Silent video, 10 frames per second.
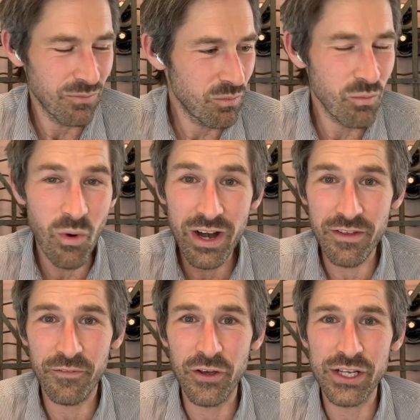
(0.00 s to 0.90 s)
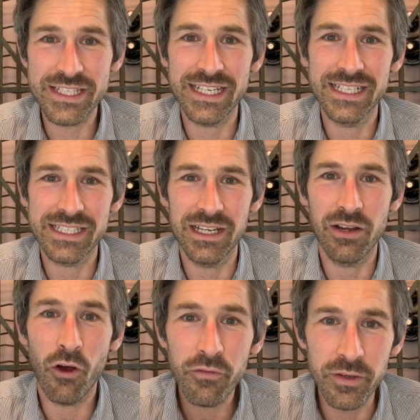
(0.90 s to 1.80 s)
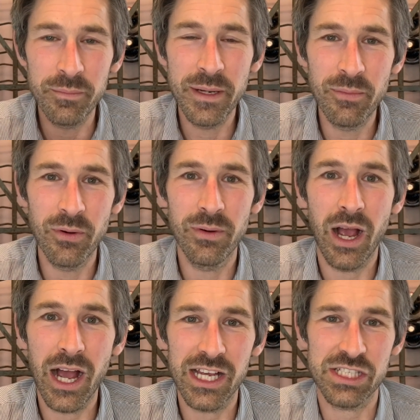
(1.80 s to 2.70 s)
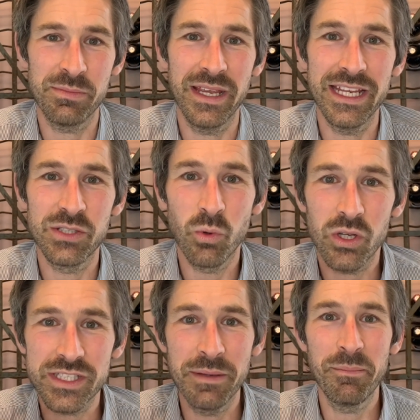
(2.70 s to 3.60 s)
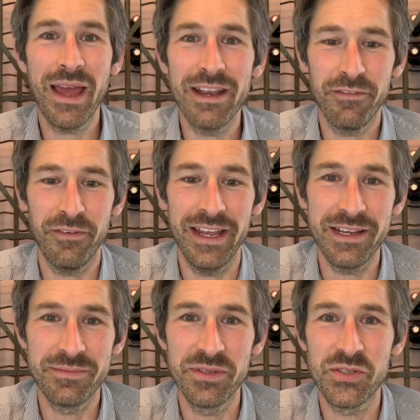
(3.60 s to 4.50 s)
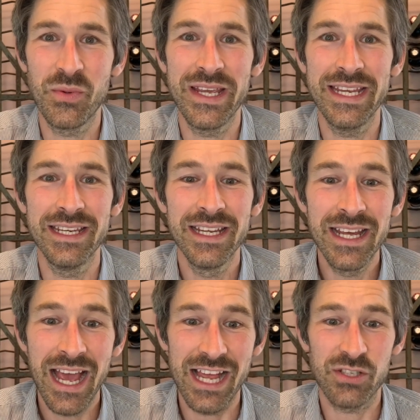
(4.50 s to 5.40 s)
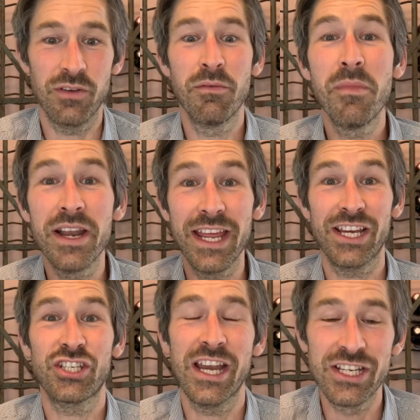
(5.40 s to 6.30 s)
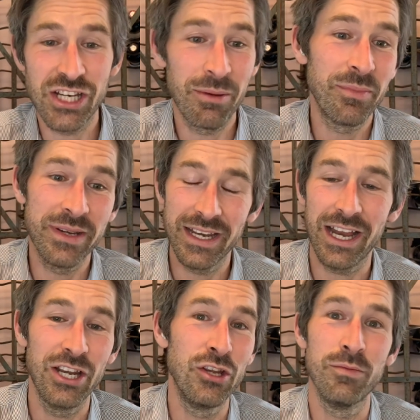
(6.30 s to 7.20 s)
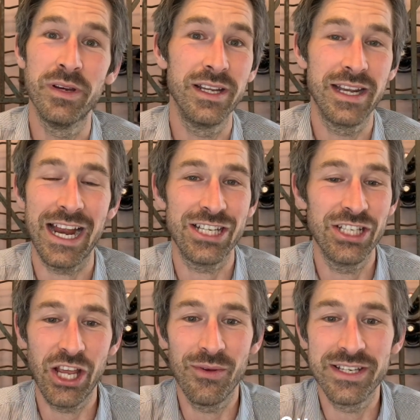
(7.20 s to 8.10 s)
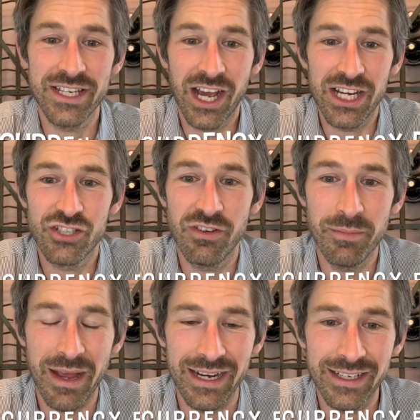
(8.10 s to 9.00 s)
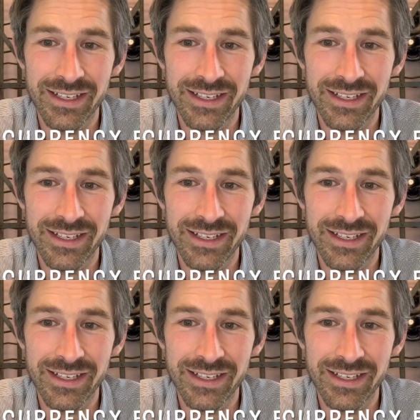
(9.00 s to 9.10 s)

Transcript: One of the first things that often people ask me is, what's the benefit between a sort of money exchange company like Lumon and actually going to your high street bank?